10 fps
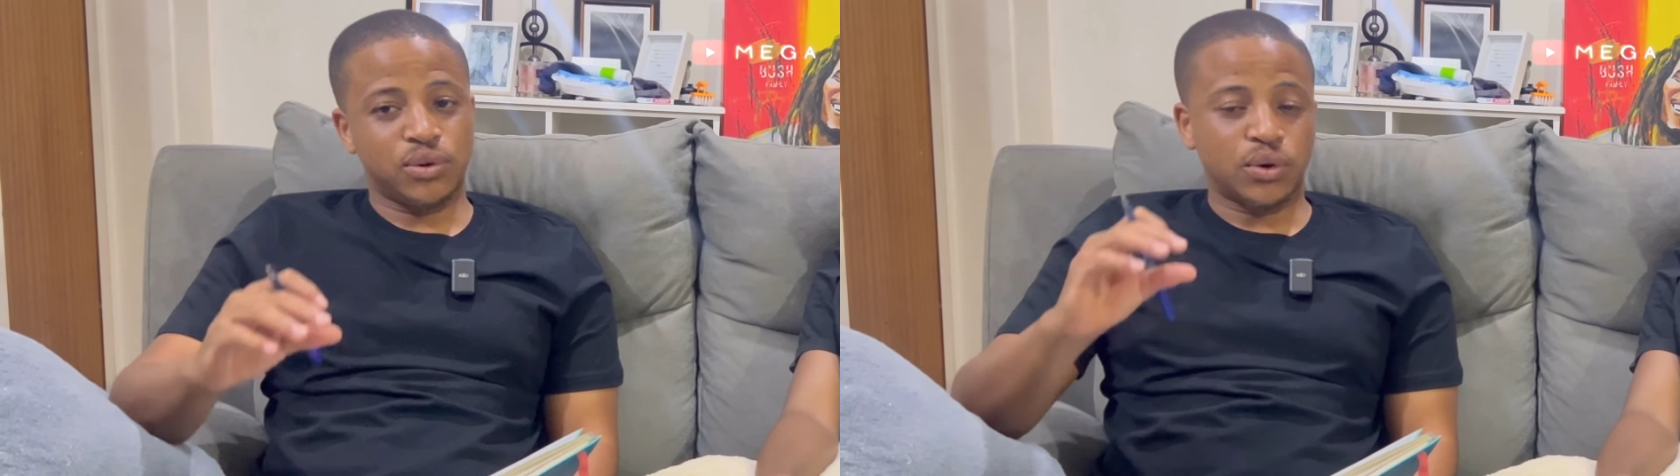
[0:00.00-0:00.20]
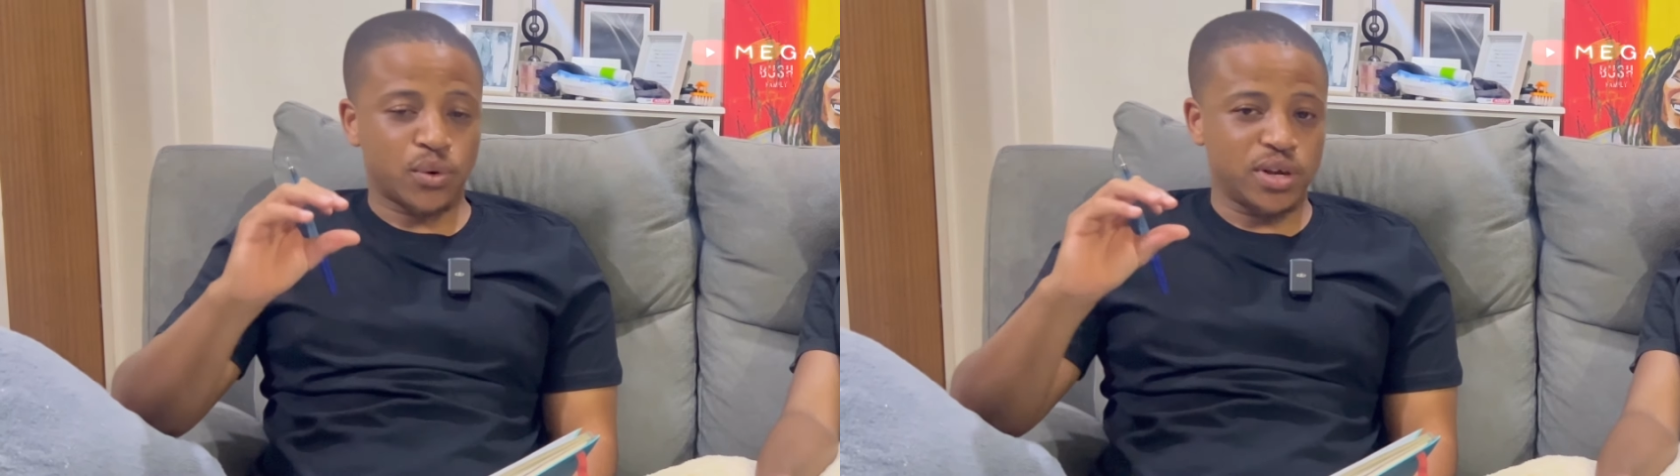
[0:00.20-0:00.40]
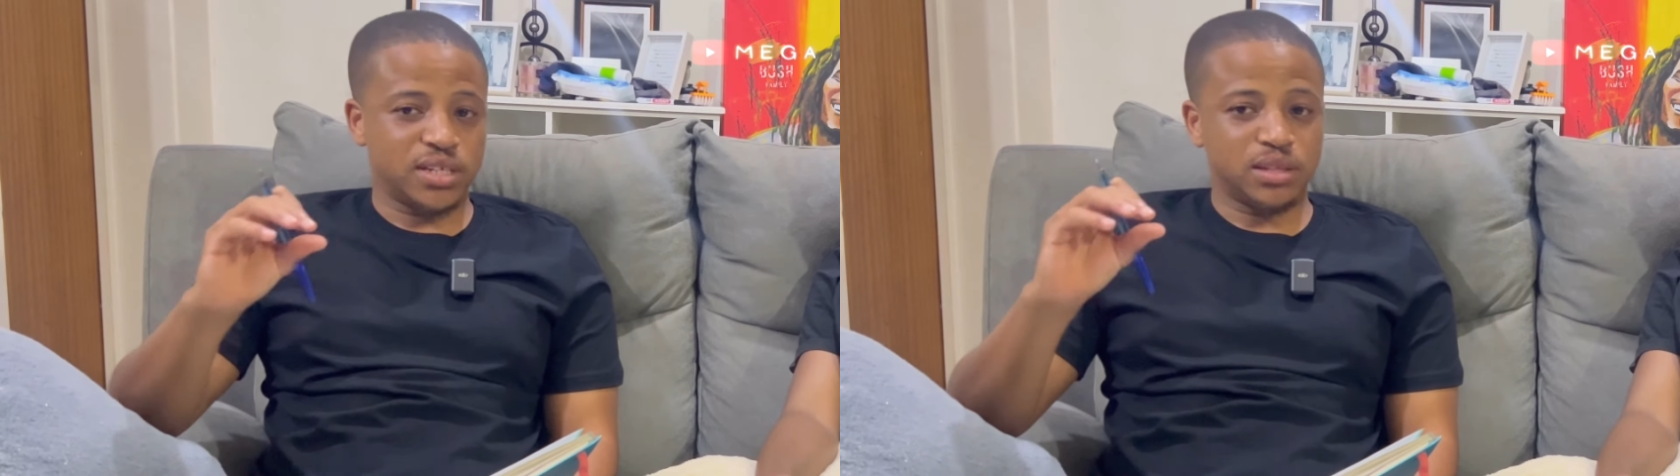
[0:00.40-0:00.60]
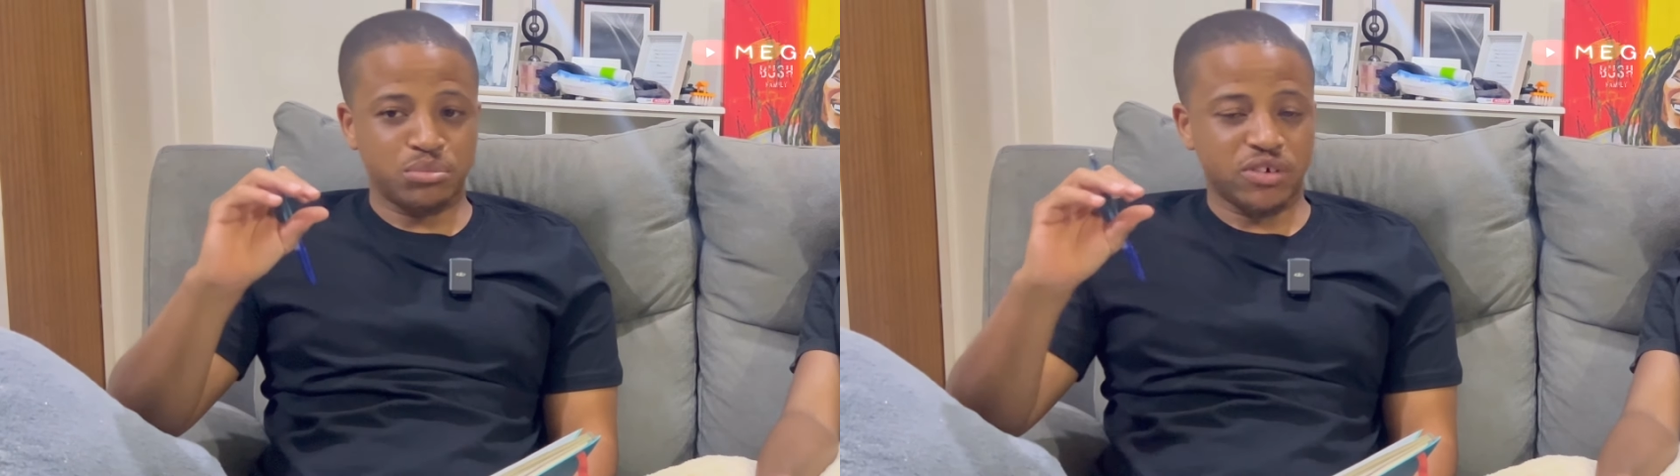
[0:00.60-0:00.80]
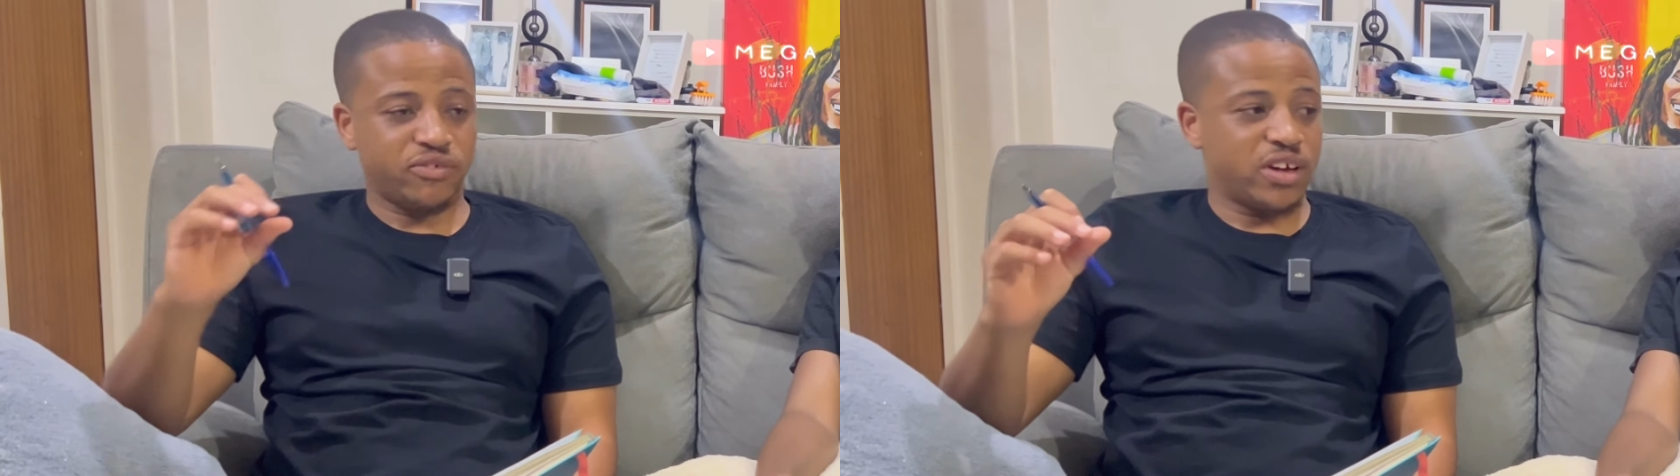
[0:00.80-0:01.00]
were coined the
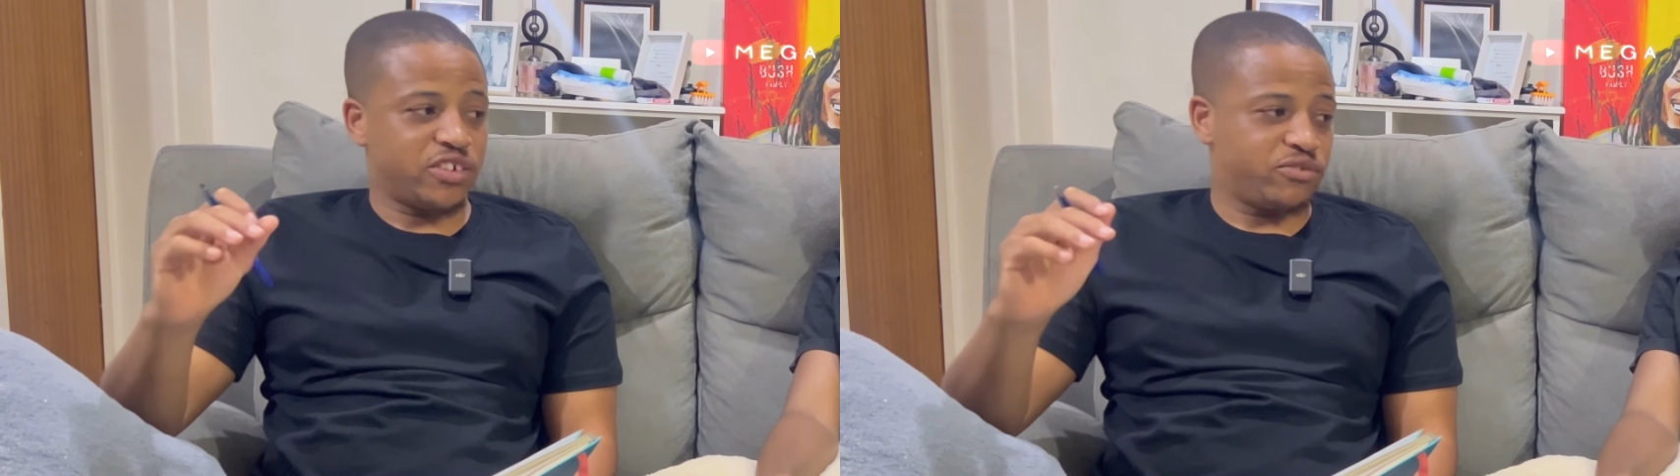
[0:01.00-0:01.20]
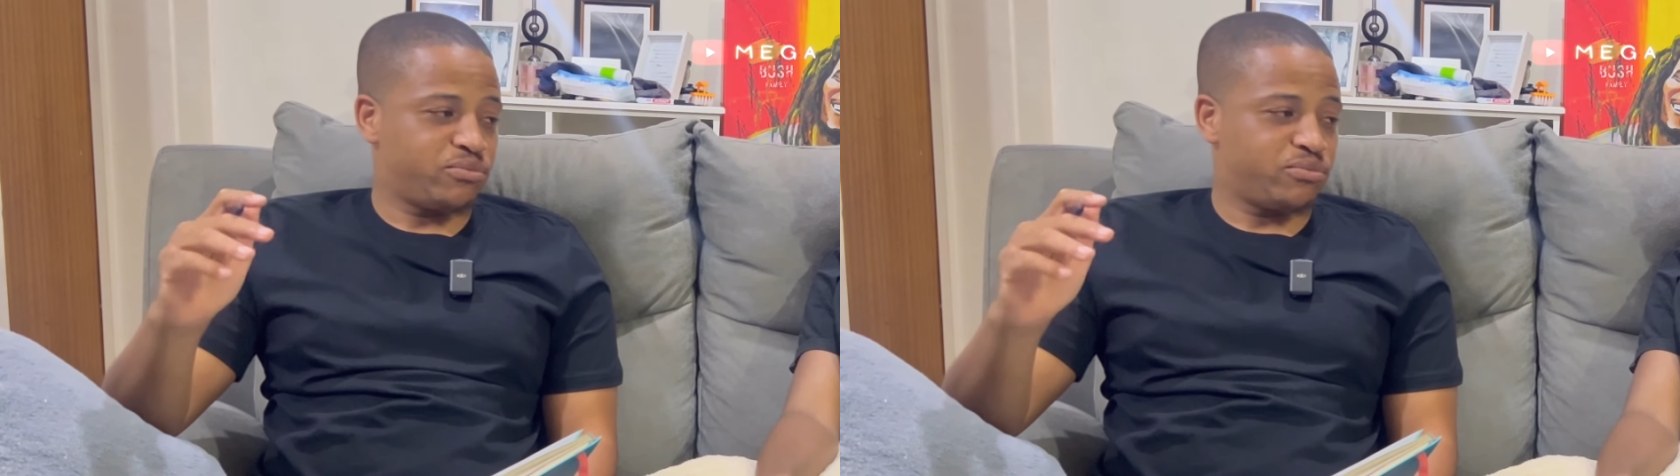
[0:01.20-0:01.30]
big five